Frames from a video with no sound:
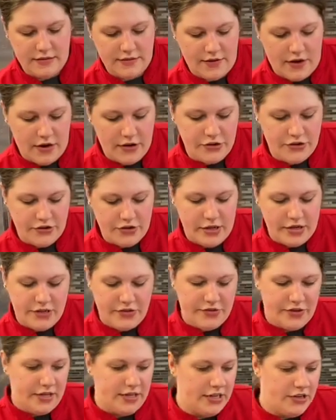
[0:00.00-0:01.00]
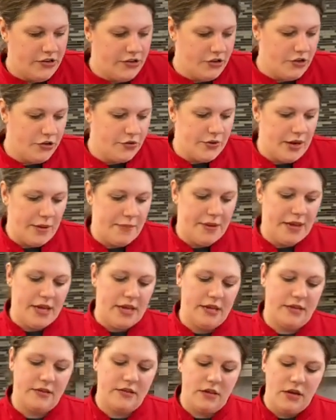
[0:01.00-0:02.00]
far as transferring into your
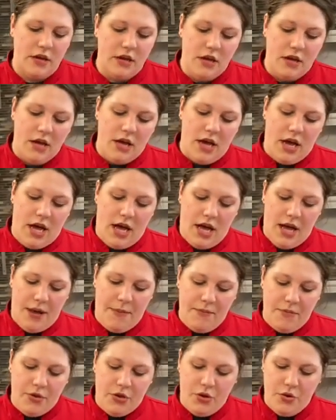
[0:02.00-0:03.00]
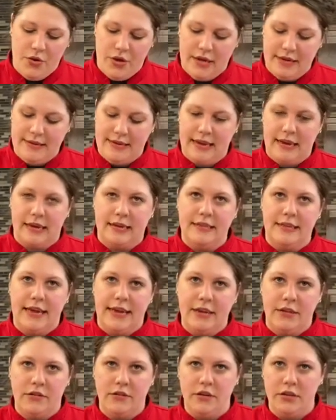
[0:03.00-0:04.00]
ramekins. You can take a
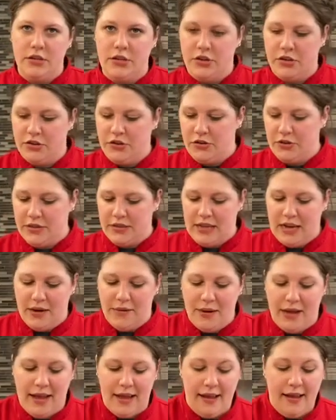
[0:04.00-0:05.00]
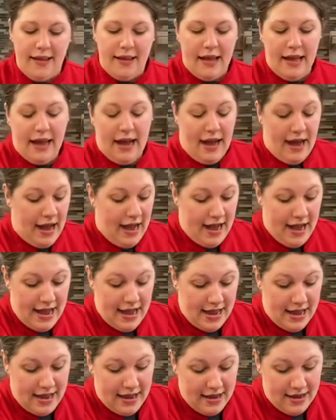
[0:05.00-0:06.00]
ladle and you can do it that way.
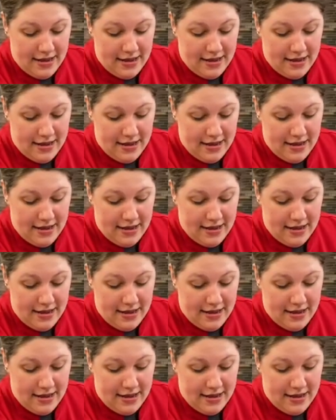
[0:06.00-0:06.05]
I